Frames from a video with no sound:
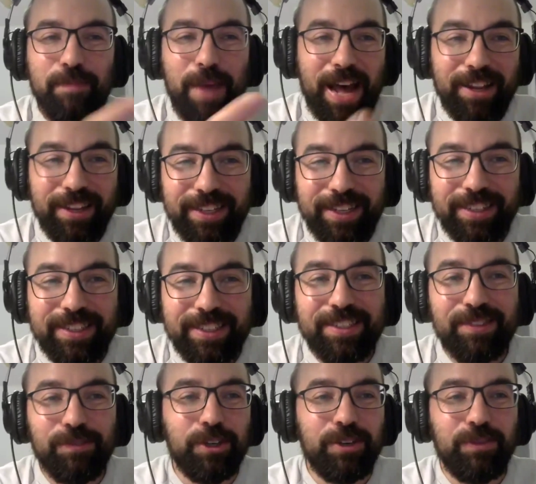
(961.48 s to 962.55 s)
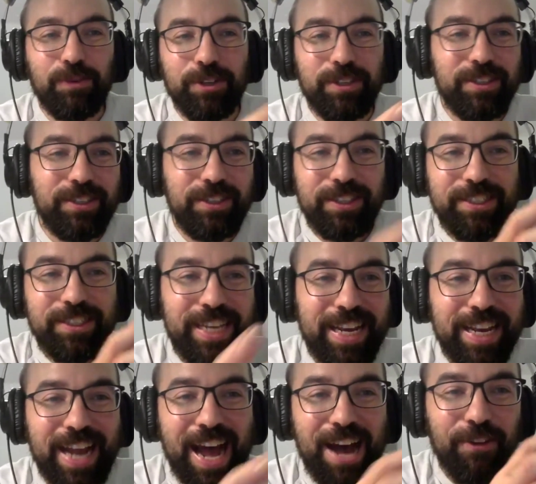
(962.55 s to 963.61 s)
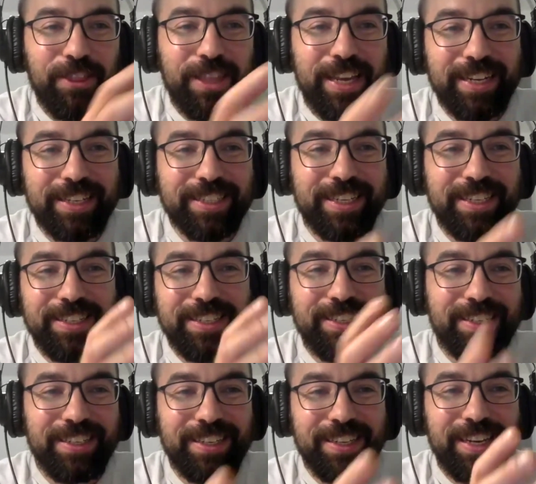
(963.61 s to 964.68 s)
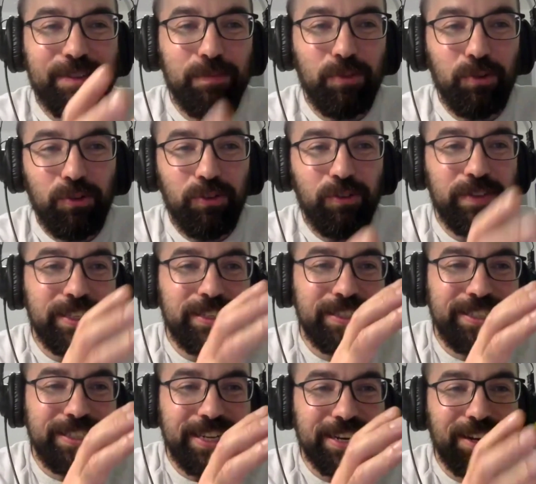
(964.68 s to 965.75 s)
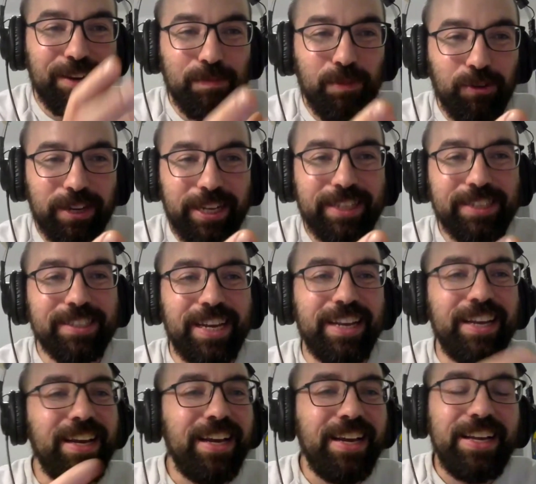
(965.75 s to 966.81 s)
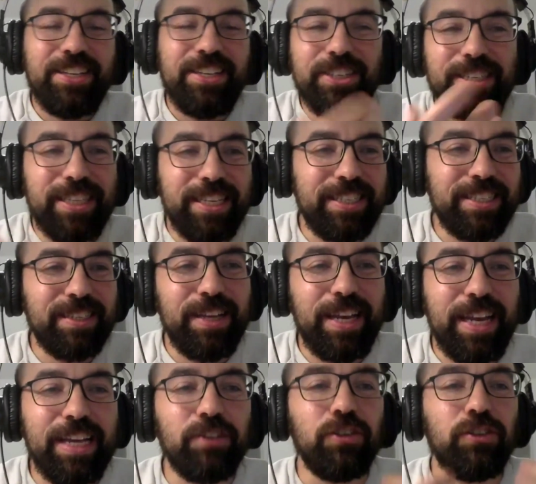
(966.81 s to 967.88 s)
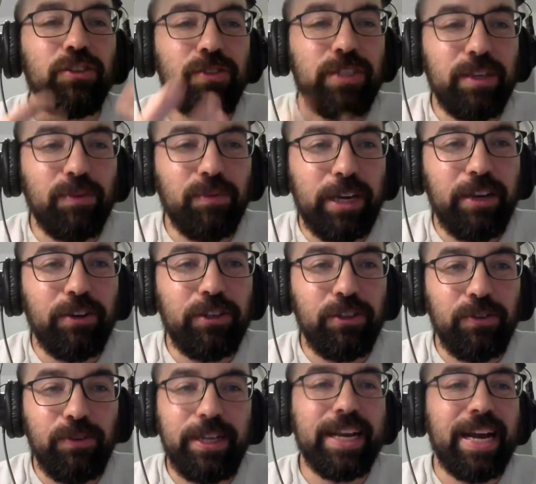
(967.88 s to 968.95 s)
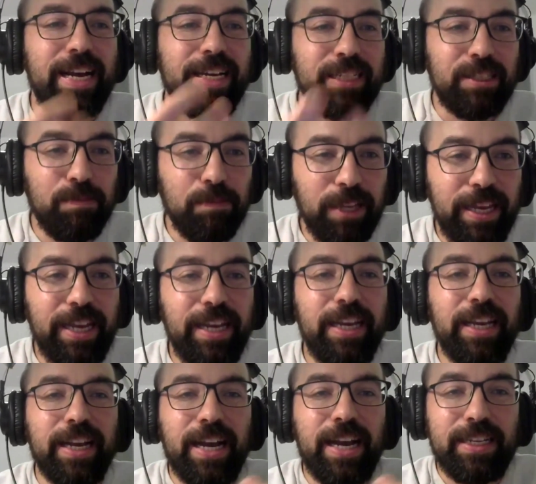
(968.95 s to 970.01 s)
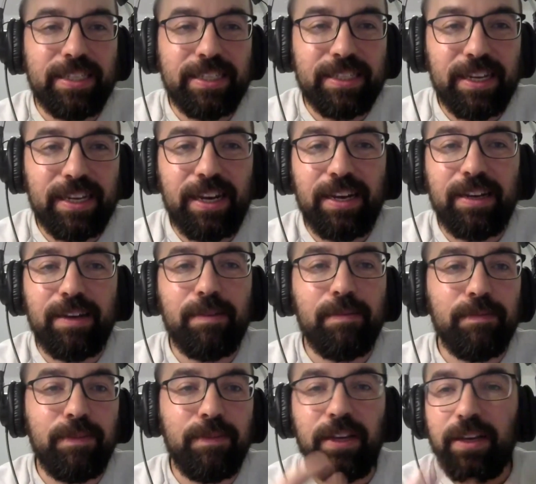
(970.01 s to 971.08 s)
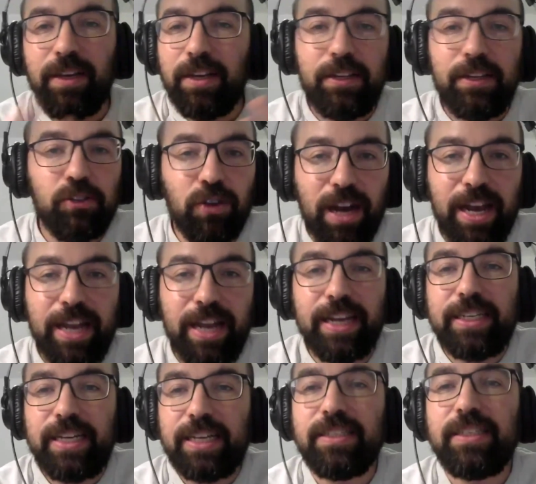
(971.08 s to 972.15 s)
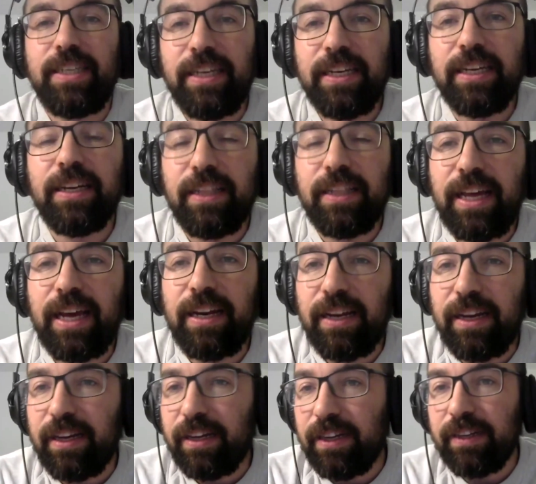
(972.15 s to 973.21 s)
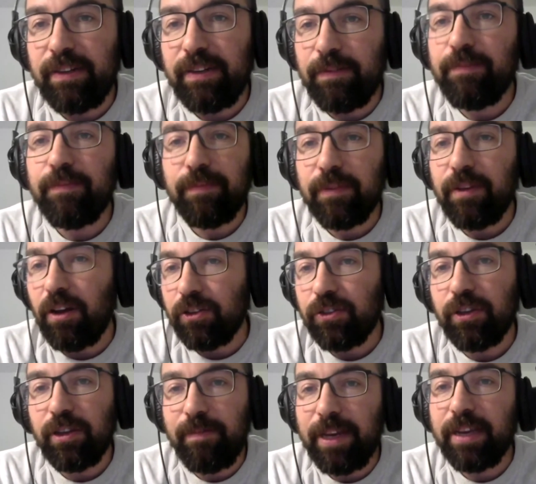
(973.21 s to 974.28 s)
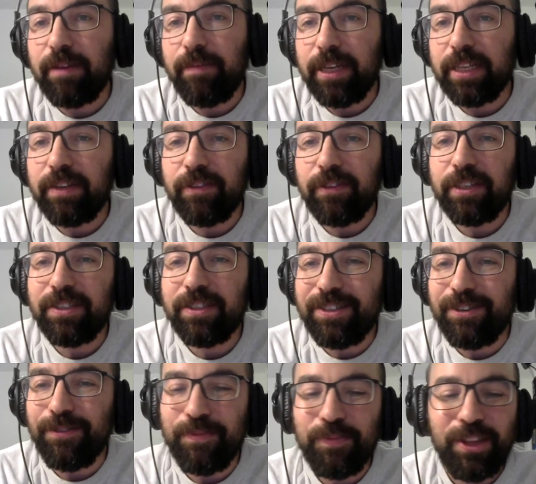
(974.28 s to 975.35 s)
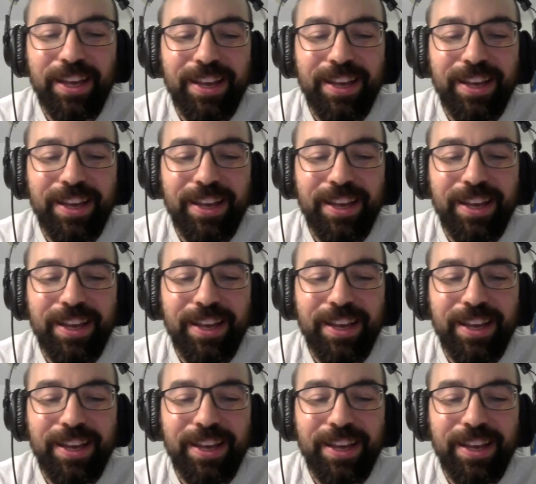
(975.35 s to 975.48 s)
balance, we're seeing how things can move and stick on points, like just this introducing what you're doing as playing, as trying and testing, that also can make a big difference. So